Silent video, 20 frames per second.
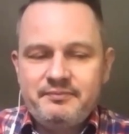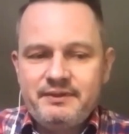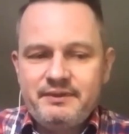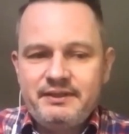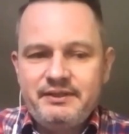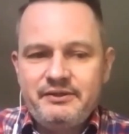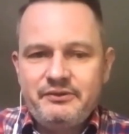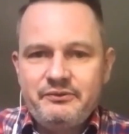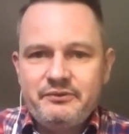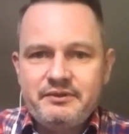
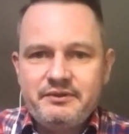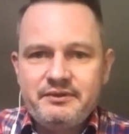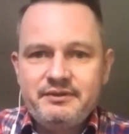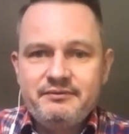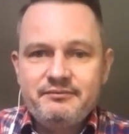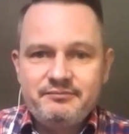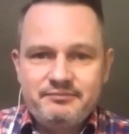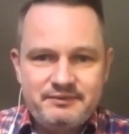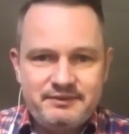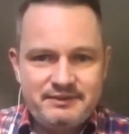you
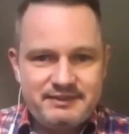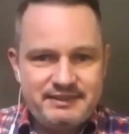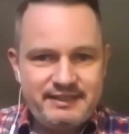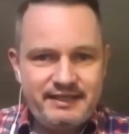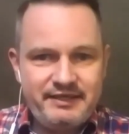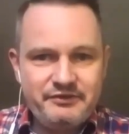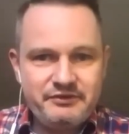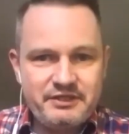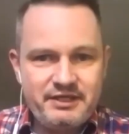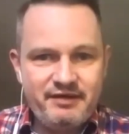can say
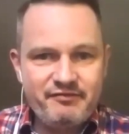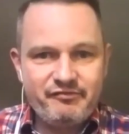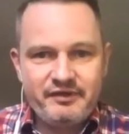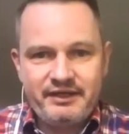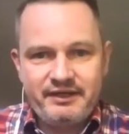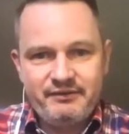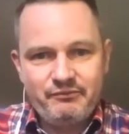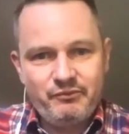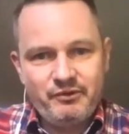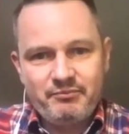you're
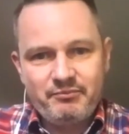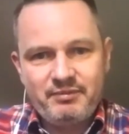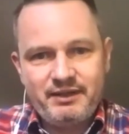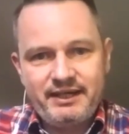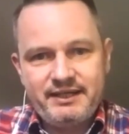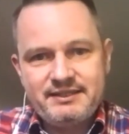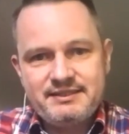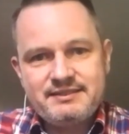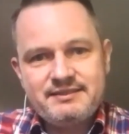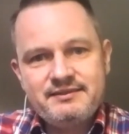delivering in one
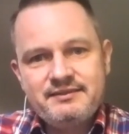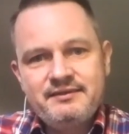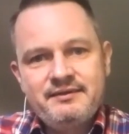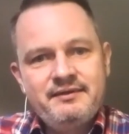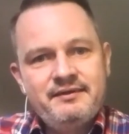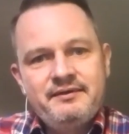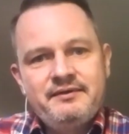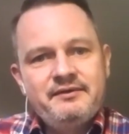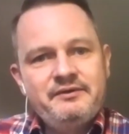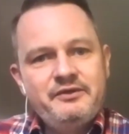place,
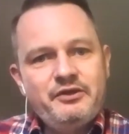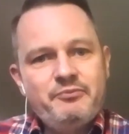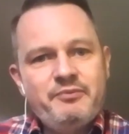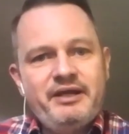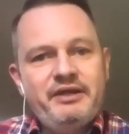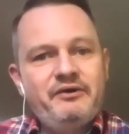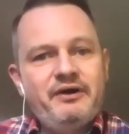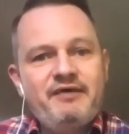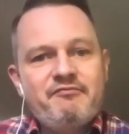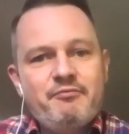you may
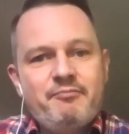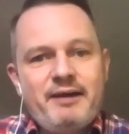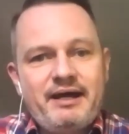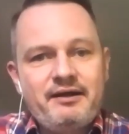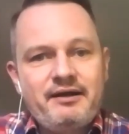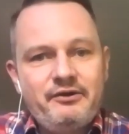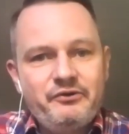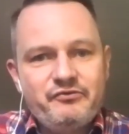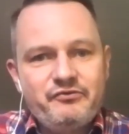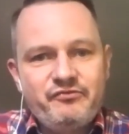not have a
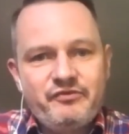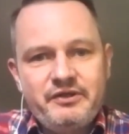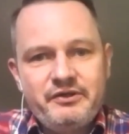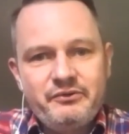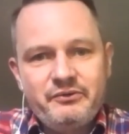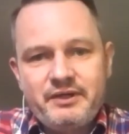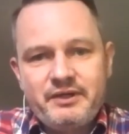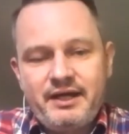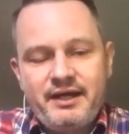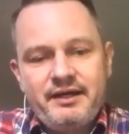backload for the
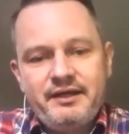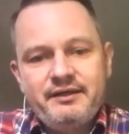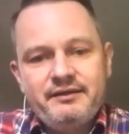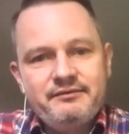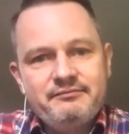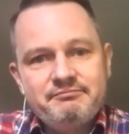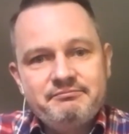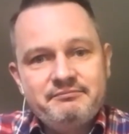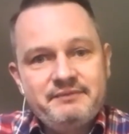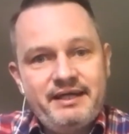UK
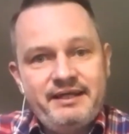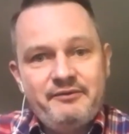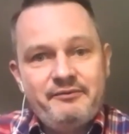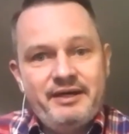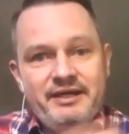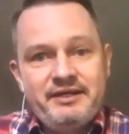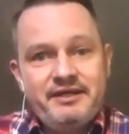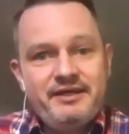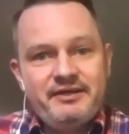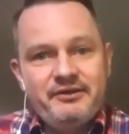
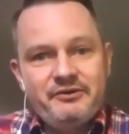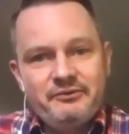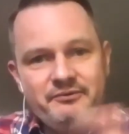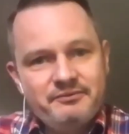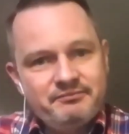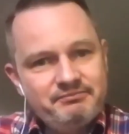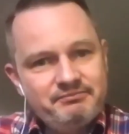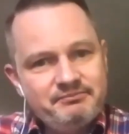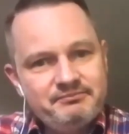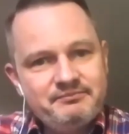anywhere near
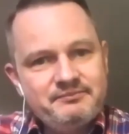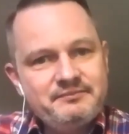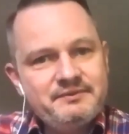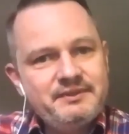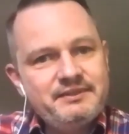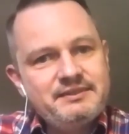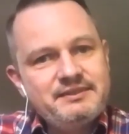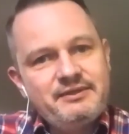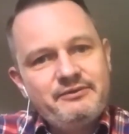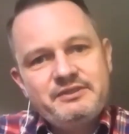you.
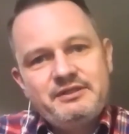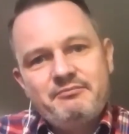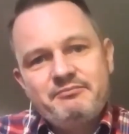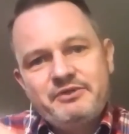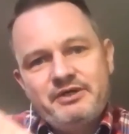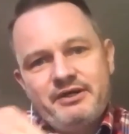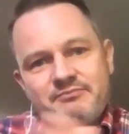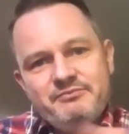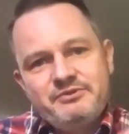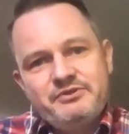And so
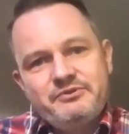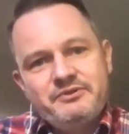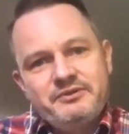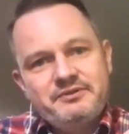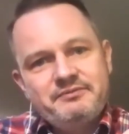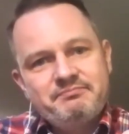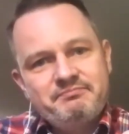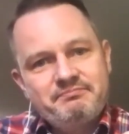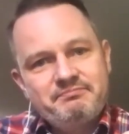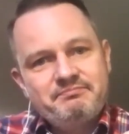sometimes you
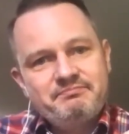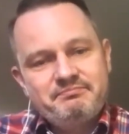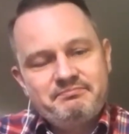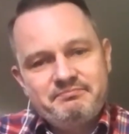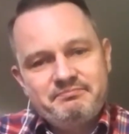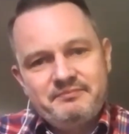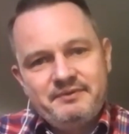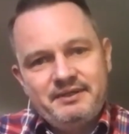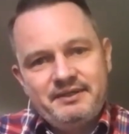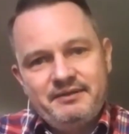could,
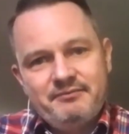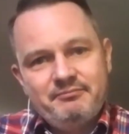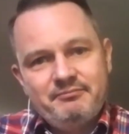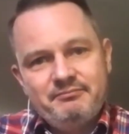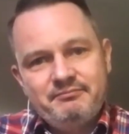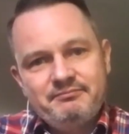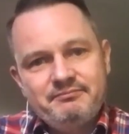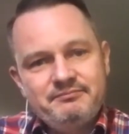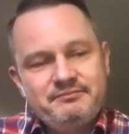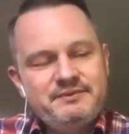
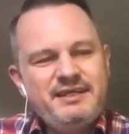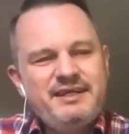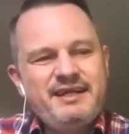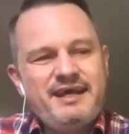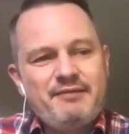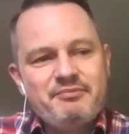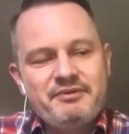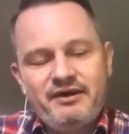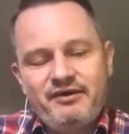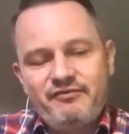didn't
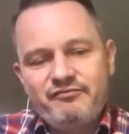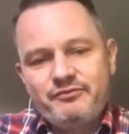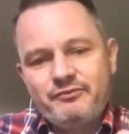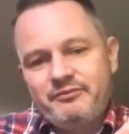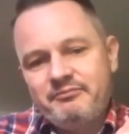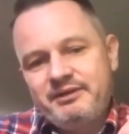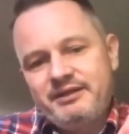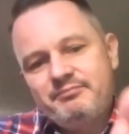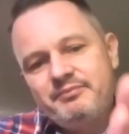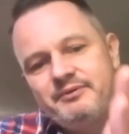happen that often
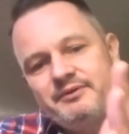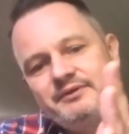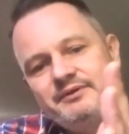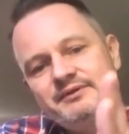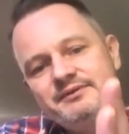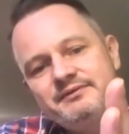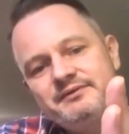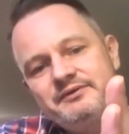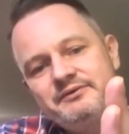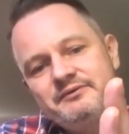with me, but
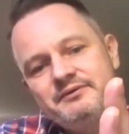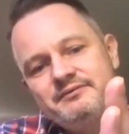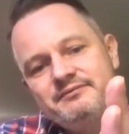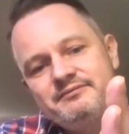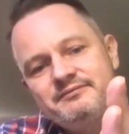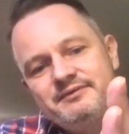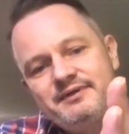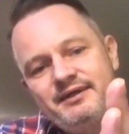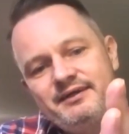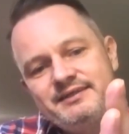you could
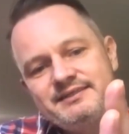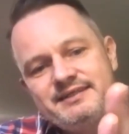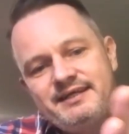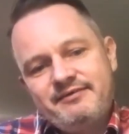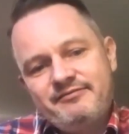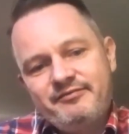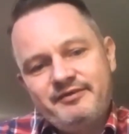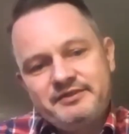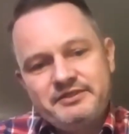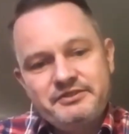say,
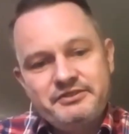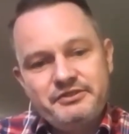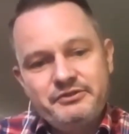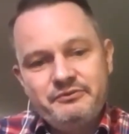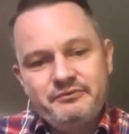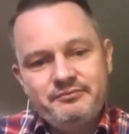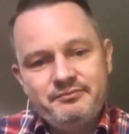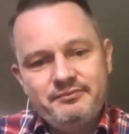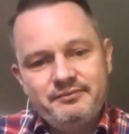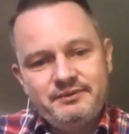for instance,
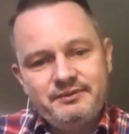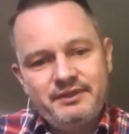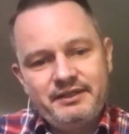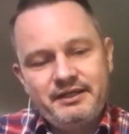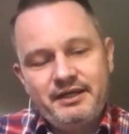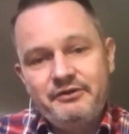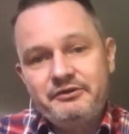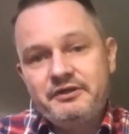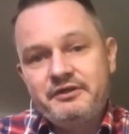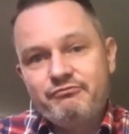you
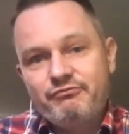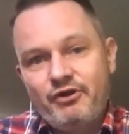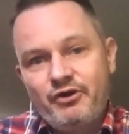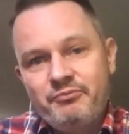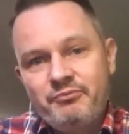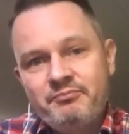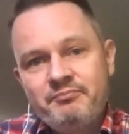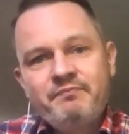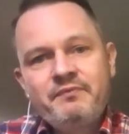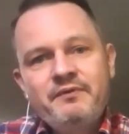unloaded in
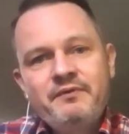Rome